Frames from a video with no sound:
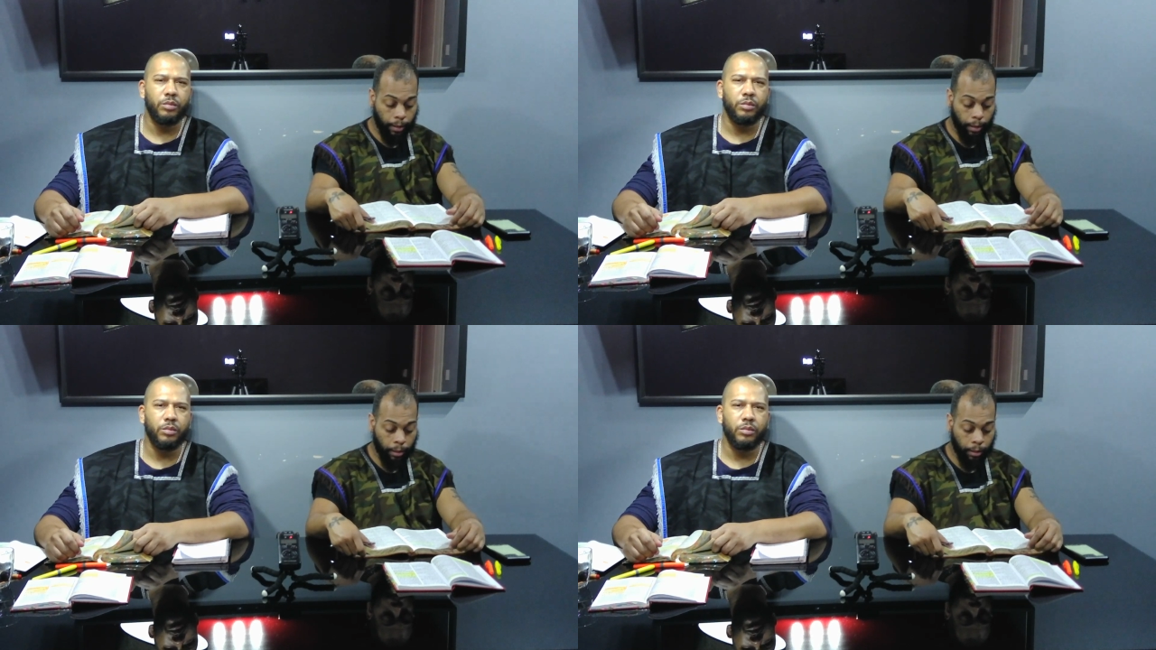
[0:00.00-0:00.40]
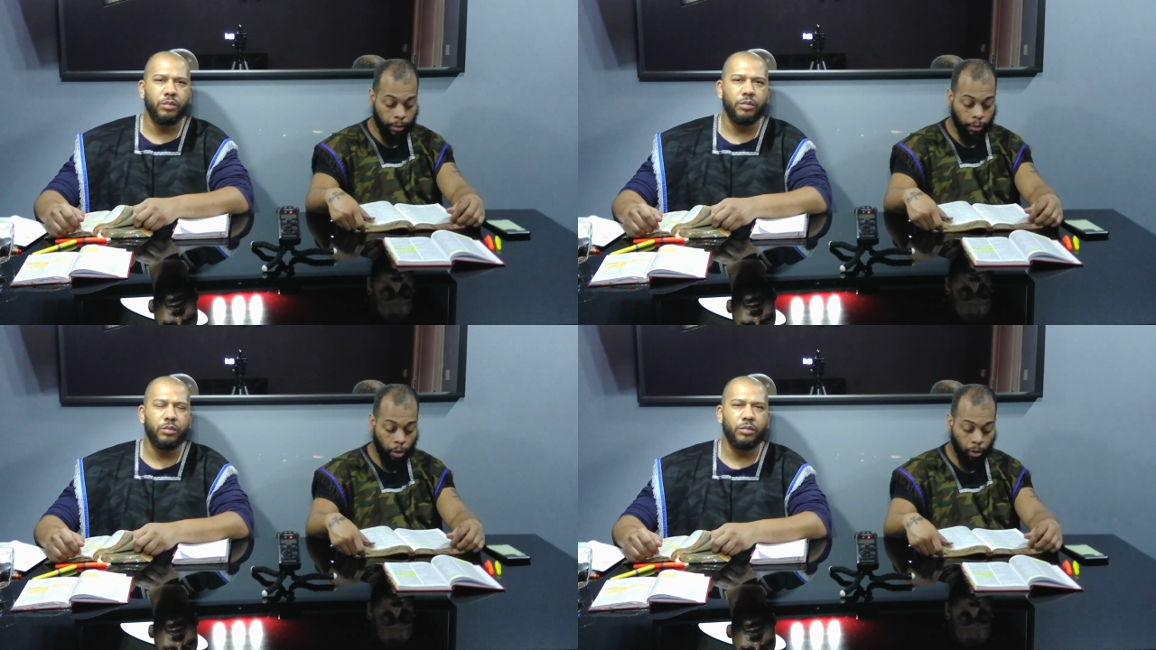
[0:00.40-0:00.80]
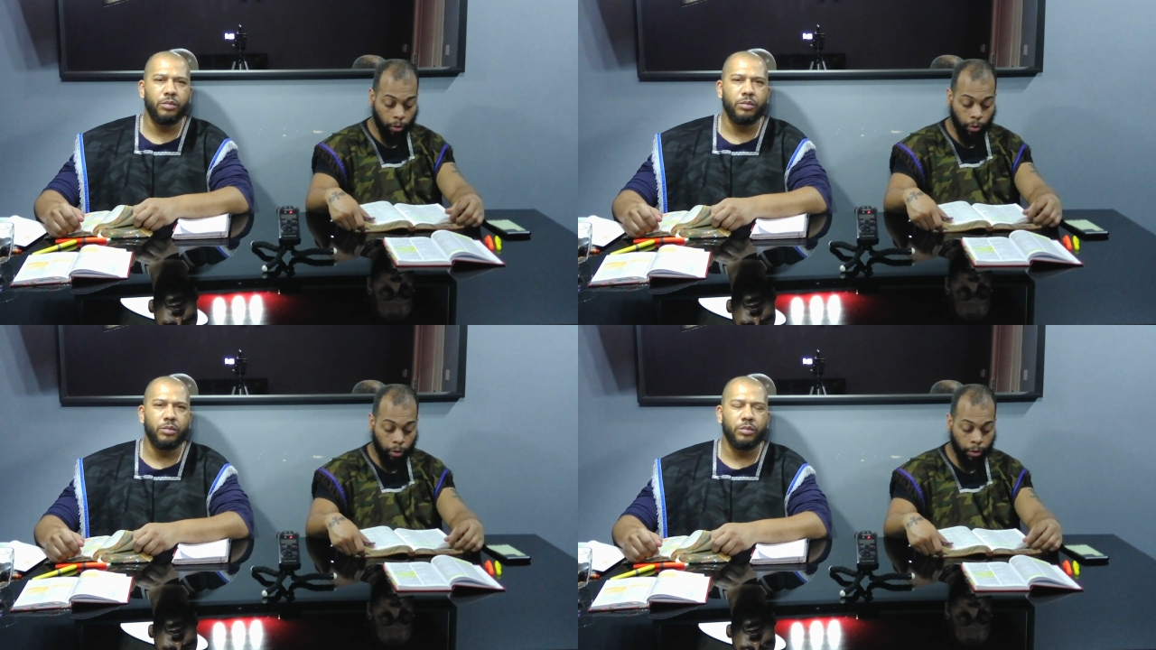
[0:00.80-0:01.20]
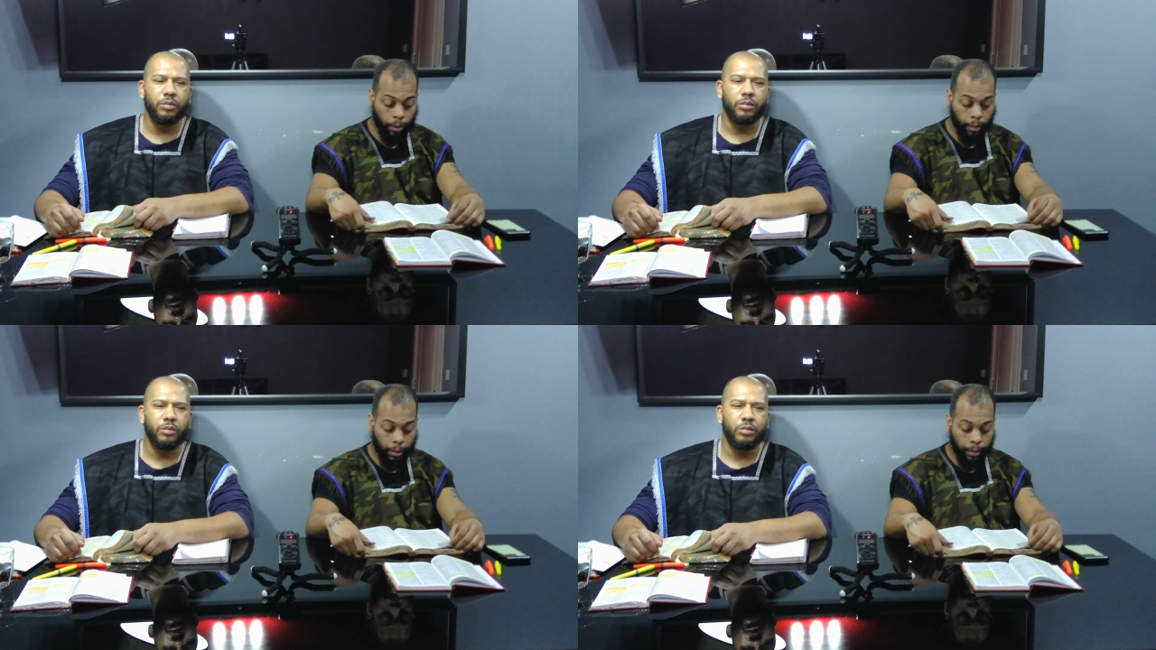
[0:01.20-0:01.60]
Speaker 1: It is not good
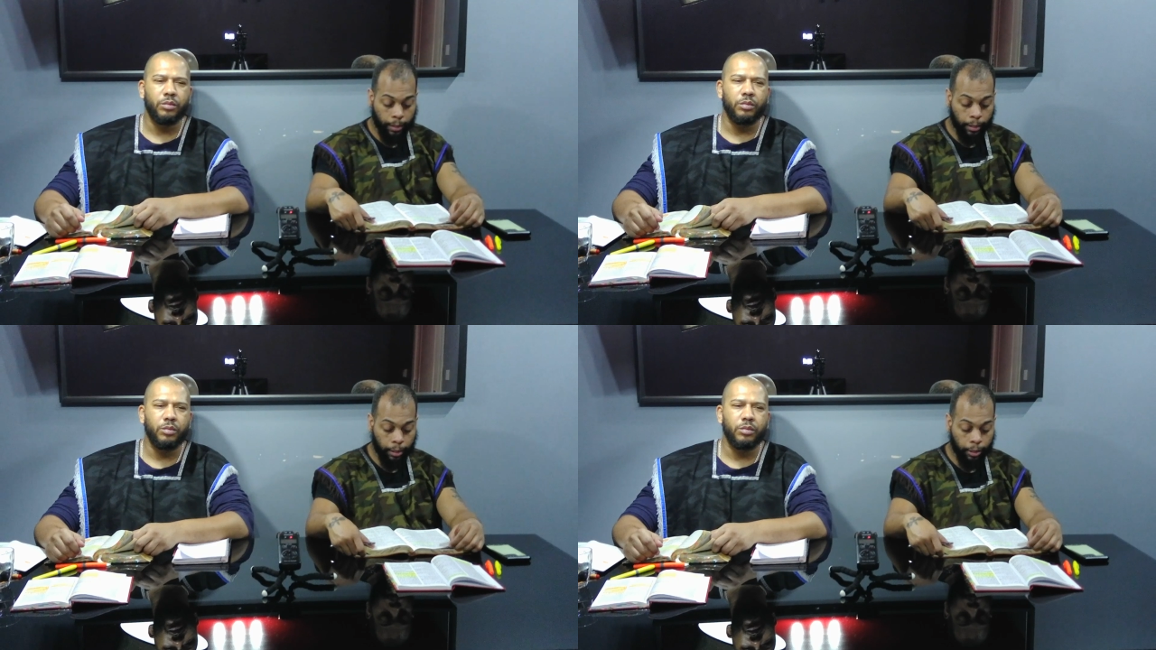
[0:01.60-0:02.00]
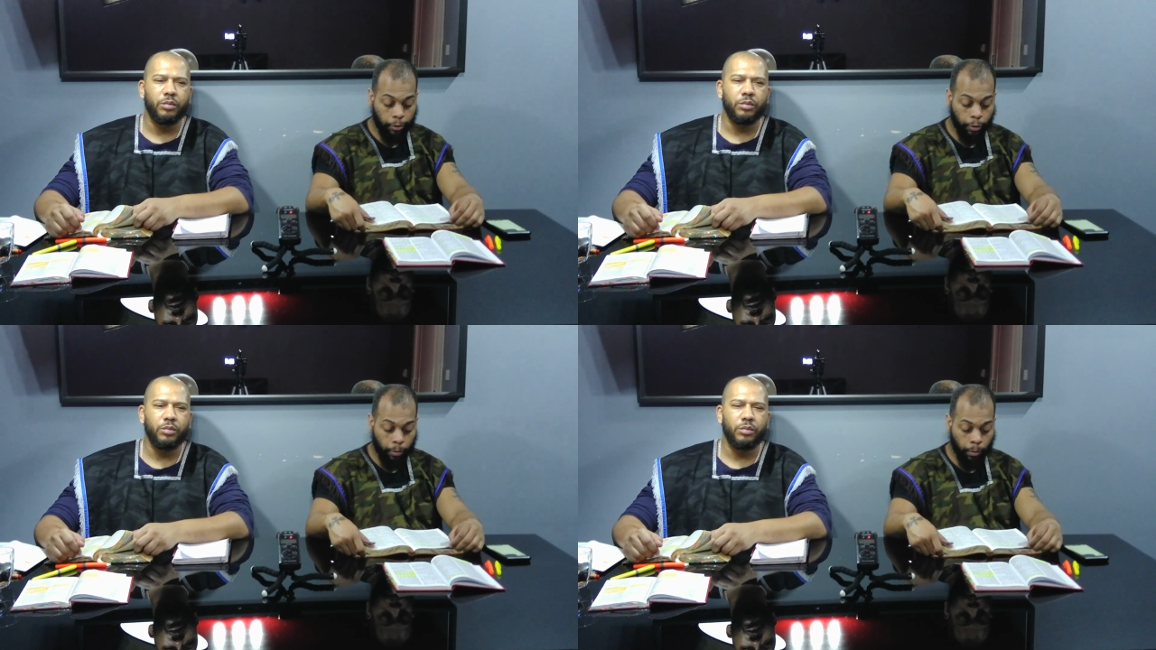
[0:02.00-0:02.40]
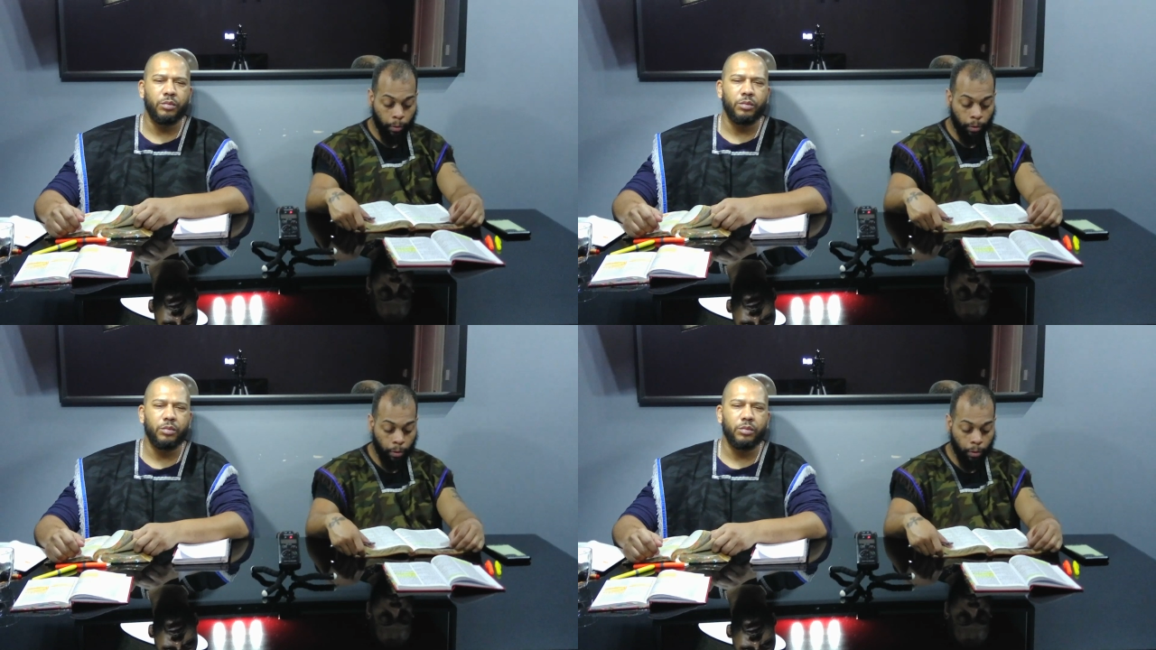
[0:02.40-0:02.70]
that ye do,